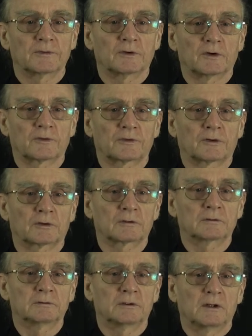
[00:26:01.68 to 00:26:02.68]
an
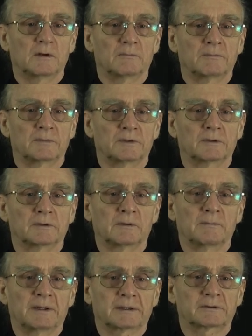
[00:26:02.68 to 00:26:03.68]
orthogonal
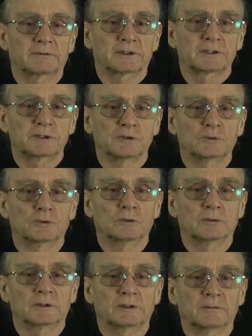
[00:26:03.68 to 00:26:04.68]
matrix
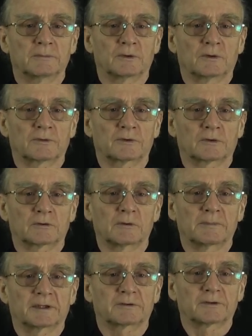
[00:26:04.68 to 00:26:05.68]
U and an
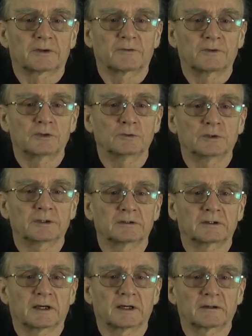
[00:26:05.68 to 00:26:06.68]
orthogonal matrix V and a
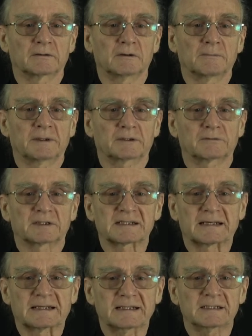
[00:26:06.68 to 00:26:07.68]
diagonal
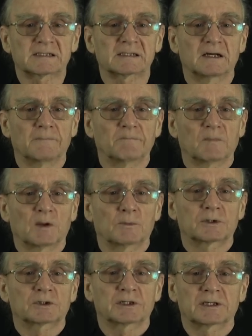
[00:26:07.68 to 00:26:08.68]
matrix S,
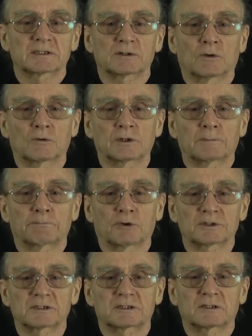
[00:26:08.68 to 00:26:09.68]
which has only
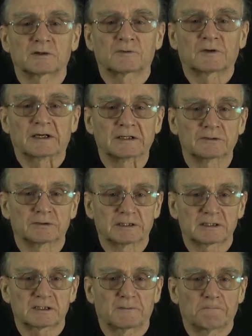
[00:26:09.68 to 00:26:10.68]
positive
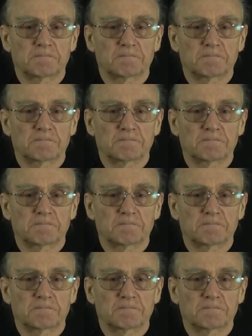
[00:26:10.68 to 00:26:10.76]
entries.